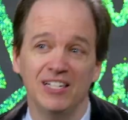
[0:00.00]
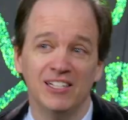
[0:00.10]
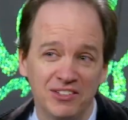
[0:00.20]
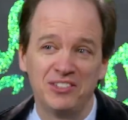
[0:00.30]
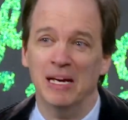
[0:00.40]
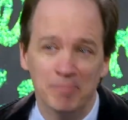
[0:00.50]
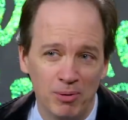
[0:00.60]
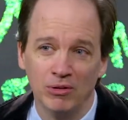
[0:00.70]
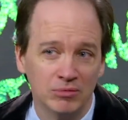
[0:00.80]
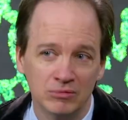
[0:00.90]
is
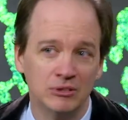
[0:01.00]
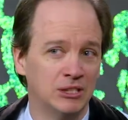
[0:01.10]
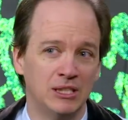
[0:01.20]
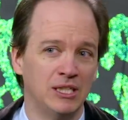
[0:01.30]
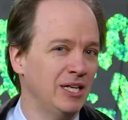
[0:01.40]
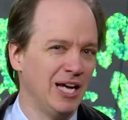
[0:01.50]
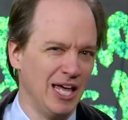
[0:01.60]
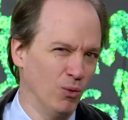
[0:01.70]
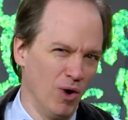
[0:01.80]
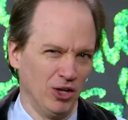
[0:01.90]
simple, and
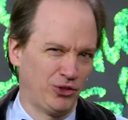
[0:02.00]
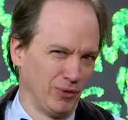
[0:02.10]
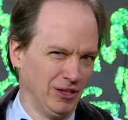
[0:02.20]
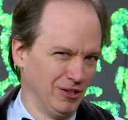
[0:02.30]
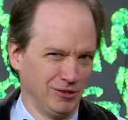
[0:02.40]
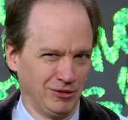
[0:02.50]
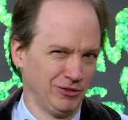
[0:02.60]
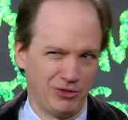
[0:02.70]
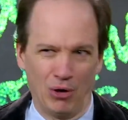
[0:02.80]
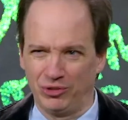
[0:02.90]
the words are a little
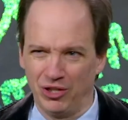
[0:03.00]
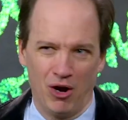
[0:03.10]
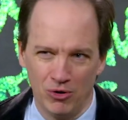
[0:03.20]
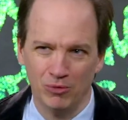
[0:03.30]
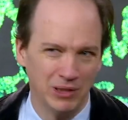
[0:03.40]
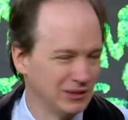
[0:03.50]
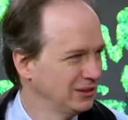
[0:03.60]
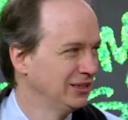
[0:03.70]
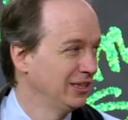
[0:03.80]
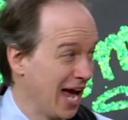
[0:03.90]
so-so, but
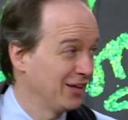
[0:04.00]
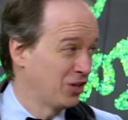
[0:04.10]
it has